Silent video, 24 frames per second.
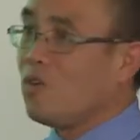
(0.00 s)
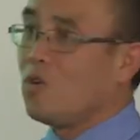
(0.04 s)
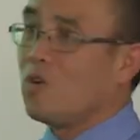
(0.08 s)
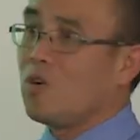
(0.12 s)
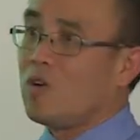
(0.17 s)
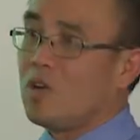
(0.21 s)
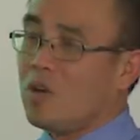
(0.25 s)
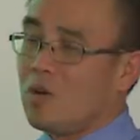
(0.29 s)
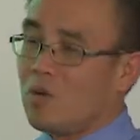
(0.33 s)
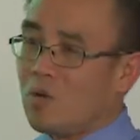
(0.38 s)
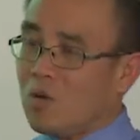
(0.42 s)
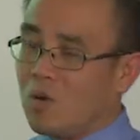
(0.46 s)
or
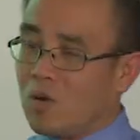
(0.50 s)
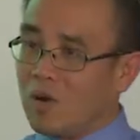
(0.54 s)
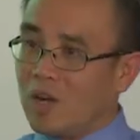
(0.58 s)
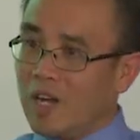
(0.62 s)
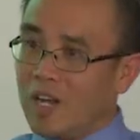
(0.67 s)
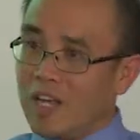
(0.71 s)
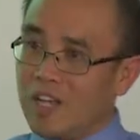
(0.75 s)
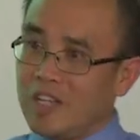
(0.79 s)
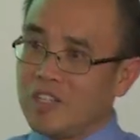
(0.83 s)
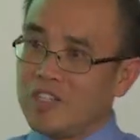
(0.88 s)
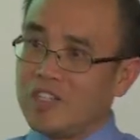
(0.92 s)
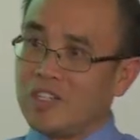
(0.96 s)
the
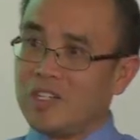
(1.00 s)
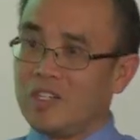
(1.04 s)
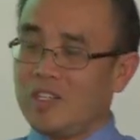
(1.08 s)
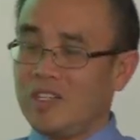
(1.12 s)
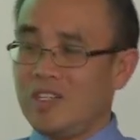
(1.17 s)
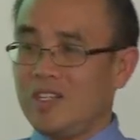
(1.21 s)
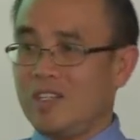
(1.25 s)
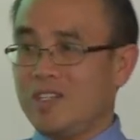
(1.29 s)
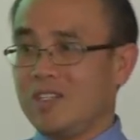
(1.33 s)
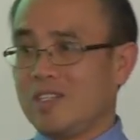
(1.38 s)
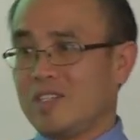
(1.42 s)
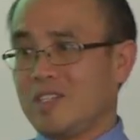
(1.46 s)
correlation
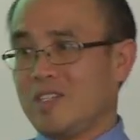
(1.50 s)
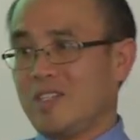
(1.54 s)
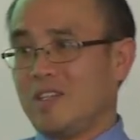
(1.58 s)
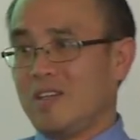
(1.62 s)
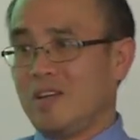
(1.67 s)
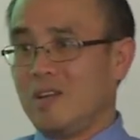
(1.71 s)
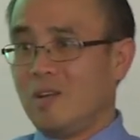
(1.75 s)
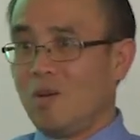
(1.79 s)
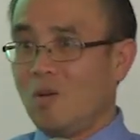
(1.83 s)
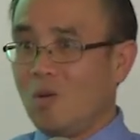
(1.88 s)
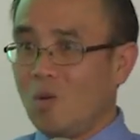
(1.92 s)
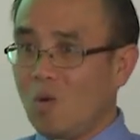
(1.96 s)
is
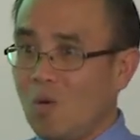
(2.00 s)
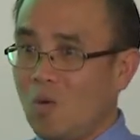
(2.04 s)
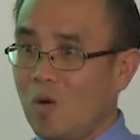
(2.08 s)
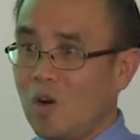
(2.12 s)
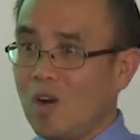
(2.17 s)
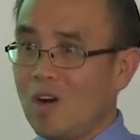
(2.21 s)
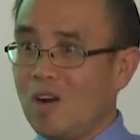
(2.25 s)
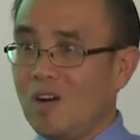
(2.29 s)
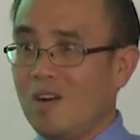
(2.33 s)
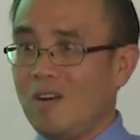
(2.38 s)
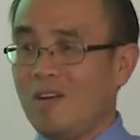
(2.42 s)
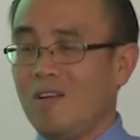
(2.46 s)

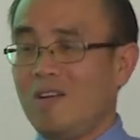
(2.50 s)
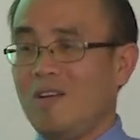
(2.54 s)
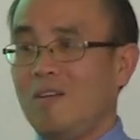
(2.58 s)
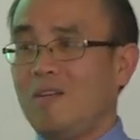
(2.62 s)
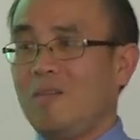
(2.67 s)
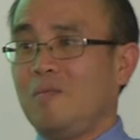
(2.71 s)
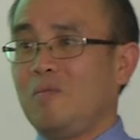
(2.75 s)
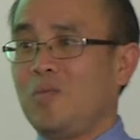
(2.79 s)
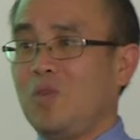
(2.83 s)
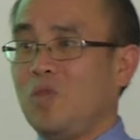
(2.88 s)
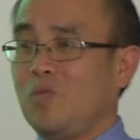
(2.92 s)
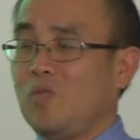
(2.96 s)
lower
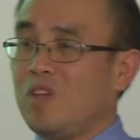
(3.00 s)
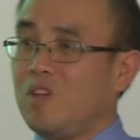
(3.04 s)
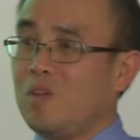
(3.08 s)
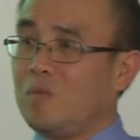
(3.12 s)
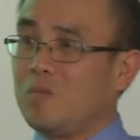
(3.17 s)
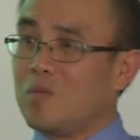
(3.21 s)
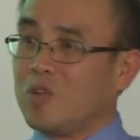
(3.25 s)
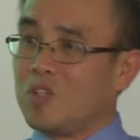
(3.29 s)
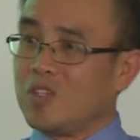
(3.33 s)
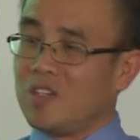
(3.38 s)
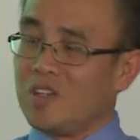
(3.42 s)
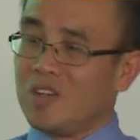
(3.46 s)
between the
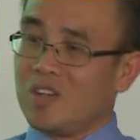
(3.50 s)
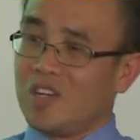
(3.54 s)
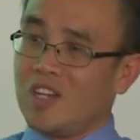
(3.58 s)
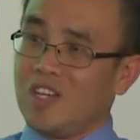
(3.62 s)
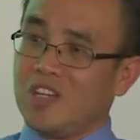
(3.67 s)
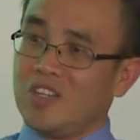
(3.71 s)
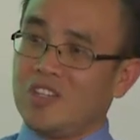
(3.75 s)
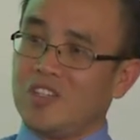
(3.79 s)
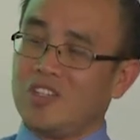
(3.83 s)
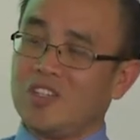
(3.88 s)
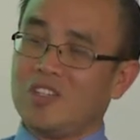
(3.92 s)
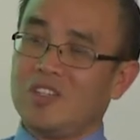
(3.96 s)

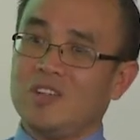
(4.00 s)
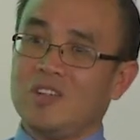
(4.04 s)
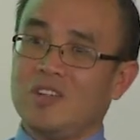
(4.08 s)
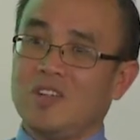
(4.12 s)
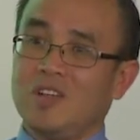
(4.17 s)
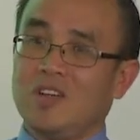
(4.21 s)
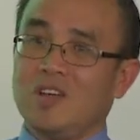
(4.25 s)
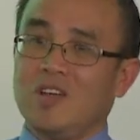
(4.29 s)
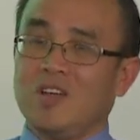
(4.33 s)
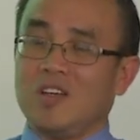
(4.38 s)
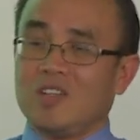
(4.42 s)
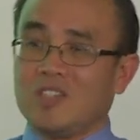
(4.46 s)
presentation
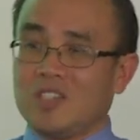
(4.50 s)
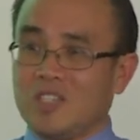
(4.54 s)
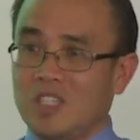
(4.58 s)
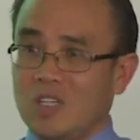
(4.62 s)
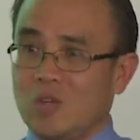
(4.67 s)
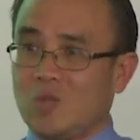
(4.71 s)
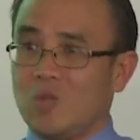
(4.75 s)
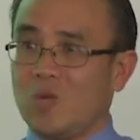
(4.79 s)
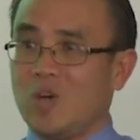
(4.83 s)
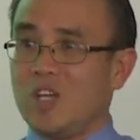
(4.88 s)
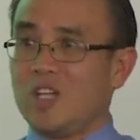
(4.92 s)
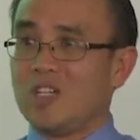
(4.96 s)

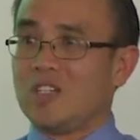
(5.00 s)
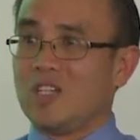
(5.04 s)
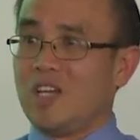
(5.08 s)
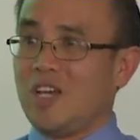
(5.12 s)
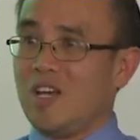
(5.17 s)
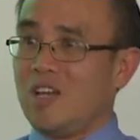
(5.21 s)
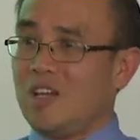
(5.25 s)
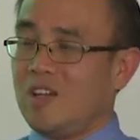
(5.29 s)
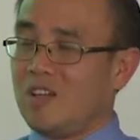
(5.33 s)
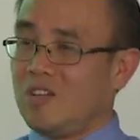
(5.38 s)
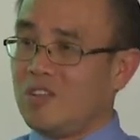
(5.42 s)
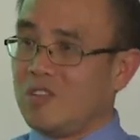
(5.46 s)
sequence
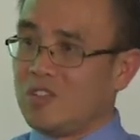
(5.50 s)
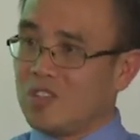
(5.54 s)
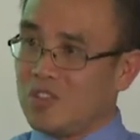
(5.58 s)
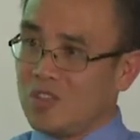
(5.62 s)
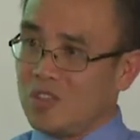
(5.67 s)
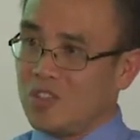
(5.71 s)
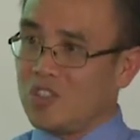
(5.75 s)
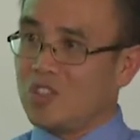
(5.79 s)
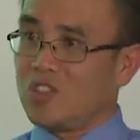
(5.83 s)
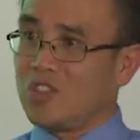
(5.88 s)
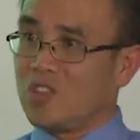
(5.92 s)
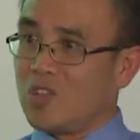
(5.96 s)
and the
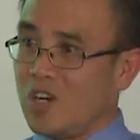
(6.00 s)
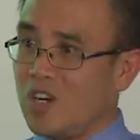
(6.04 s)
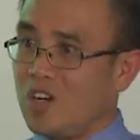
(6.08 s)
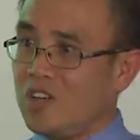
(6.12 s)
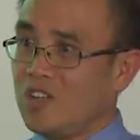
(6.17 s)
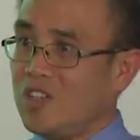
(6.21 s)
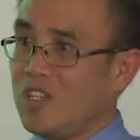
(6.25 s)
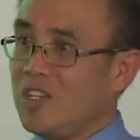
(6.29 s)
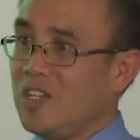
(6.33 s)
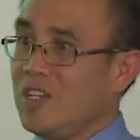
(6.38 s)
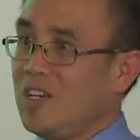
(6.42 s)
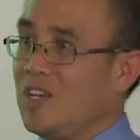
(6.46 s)
search
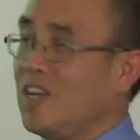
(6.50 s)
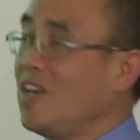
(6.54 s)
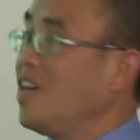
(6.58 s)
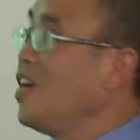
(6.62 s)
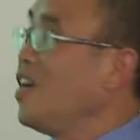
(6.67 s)
strategy,